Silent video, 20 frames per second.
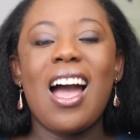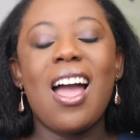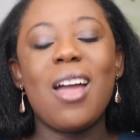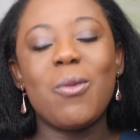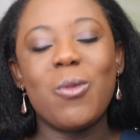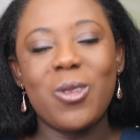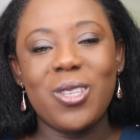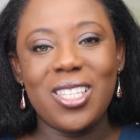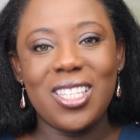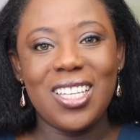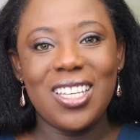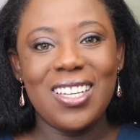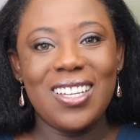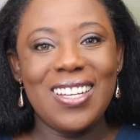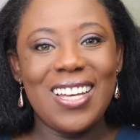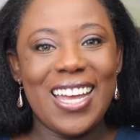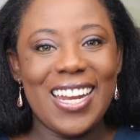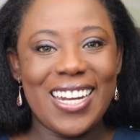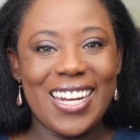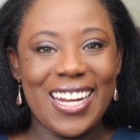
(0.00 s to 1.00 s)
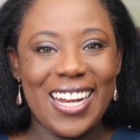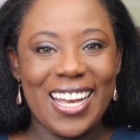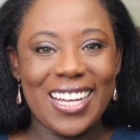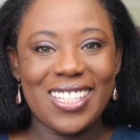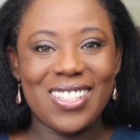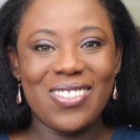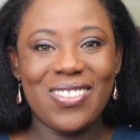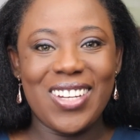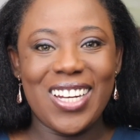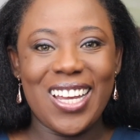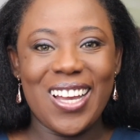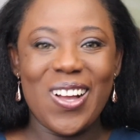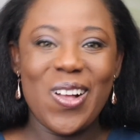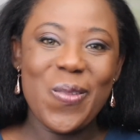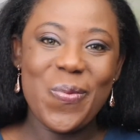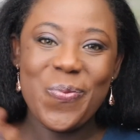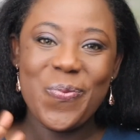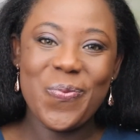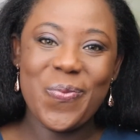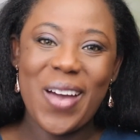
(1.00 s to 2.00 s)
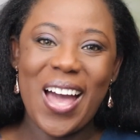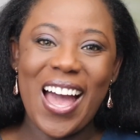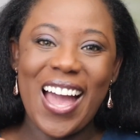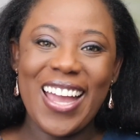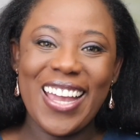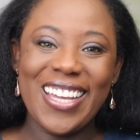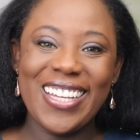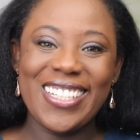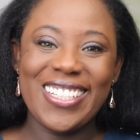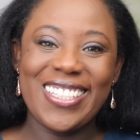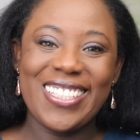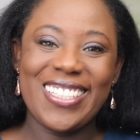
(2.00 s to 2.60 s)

I will see you in the next video. Bye.